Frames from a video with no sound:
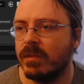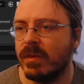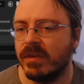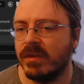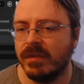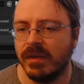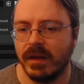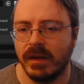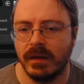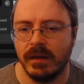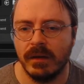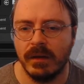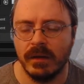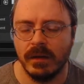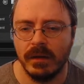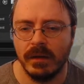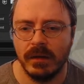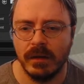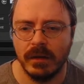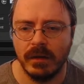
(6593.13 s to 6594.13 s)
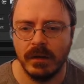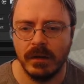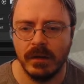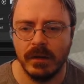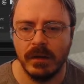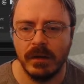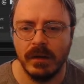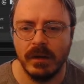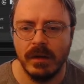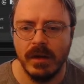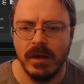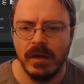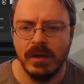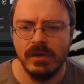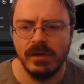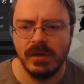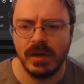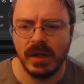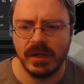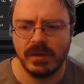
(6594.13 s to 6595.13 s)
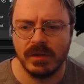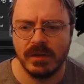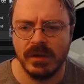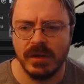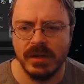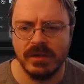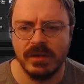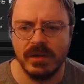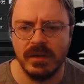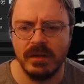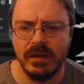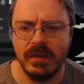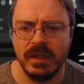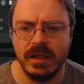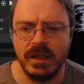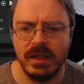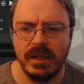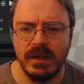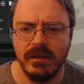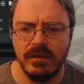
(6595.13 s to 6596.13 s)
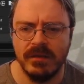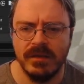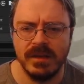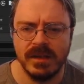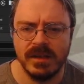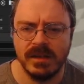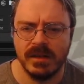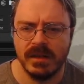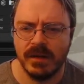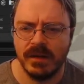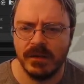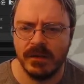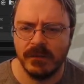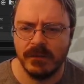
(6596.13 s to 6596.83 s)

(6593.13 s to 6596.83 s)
should be fine. So yeah, so these are the leaves.